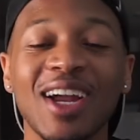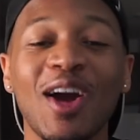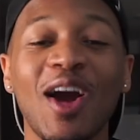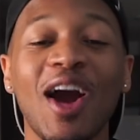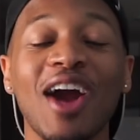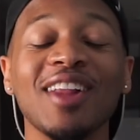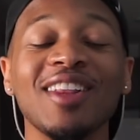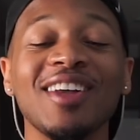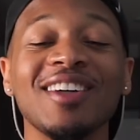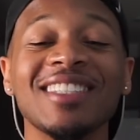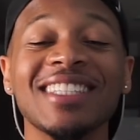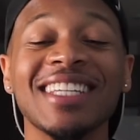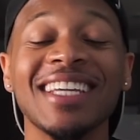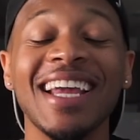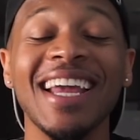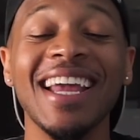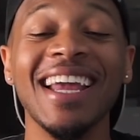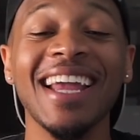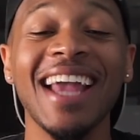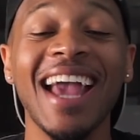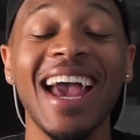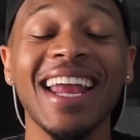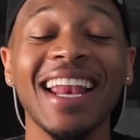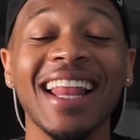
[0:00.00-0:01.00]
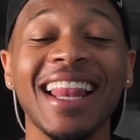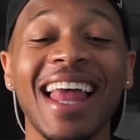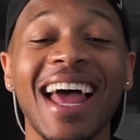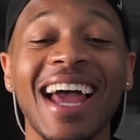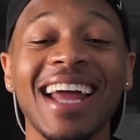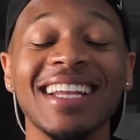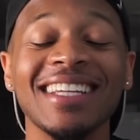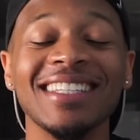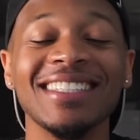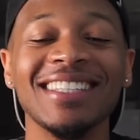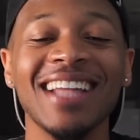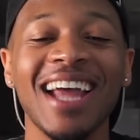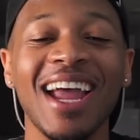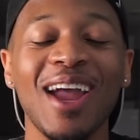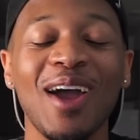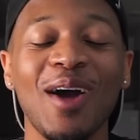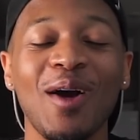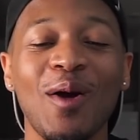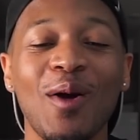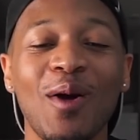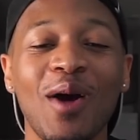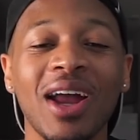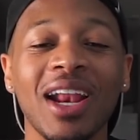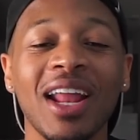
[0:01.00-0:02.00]
Carlos King had a lot to say
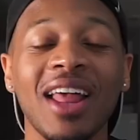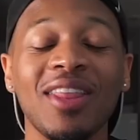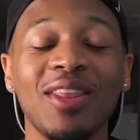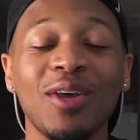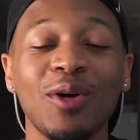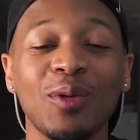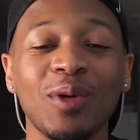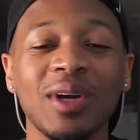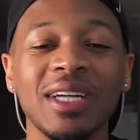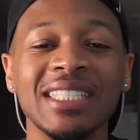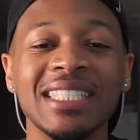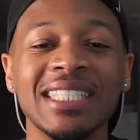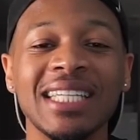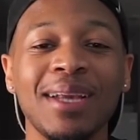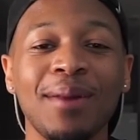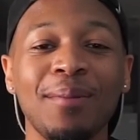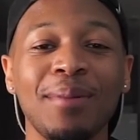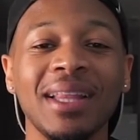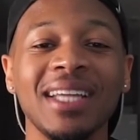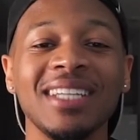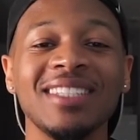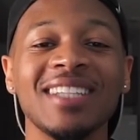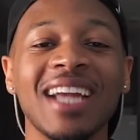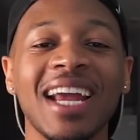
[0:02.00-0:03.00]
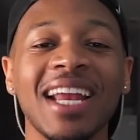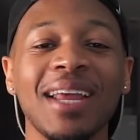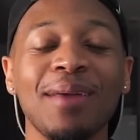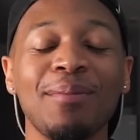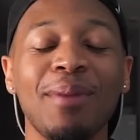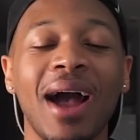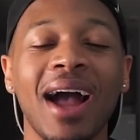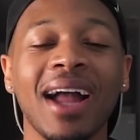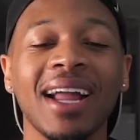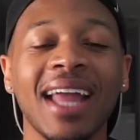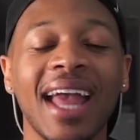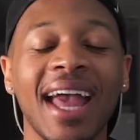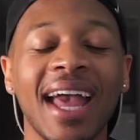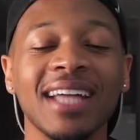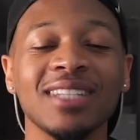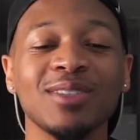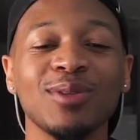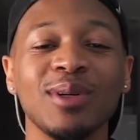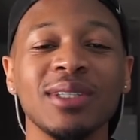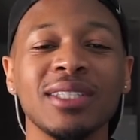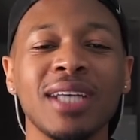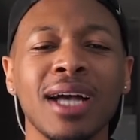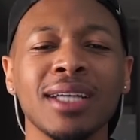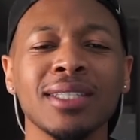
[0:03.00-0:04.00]
on the Reasonably Shady podcast.
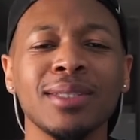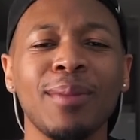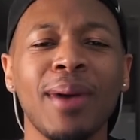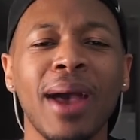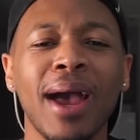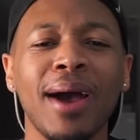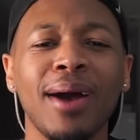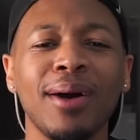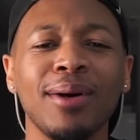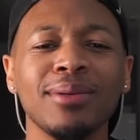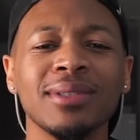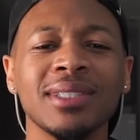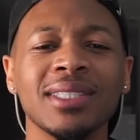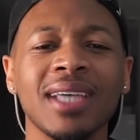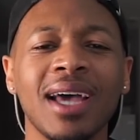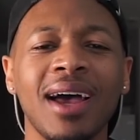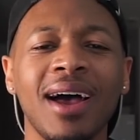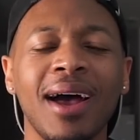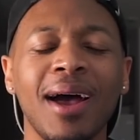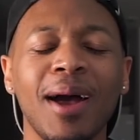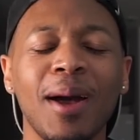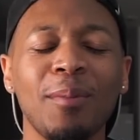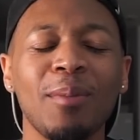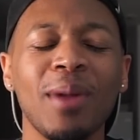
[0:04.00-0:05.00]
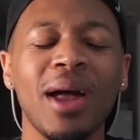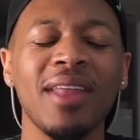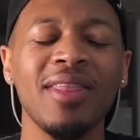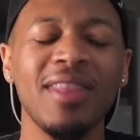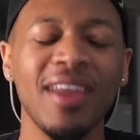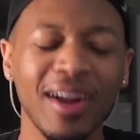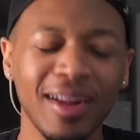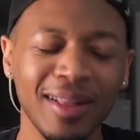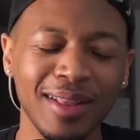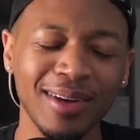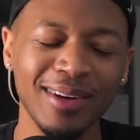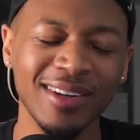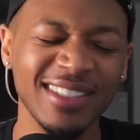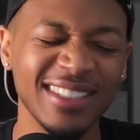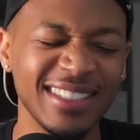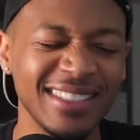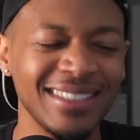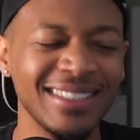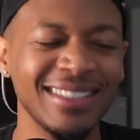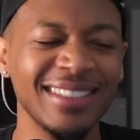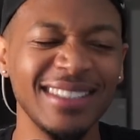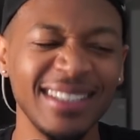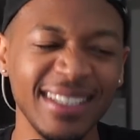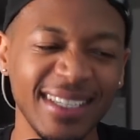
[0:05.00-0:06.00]
We talked about um, their little
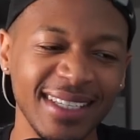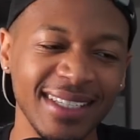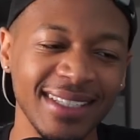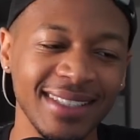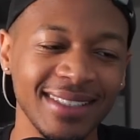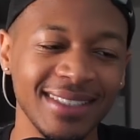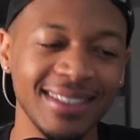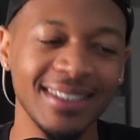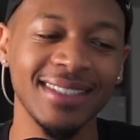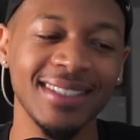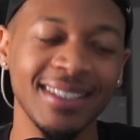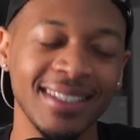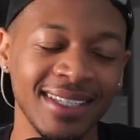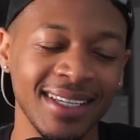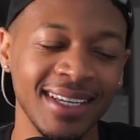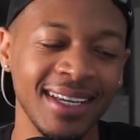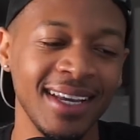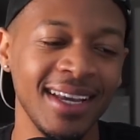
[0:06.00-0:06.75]
stint.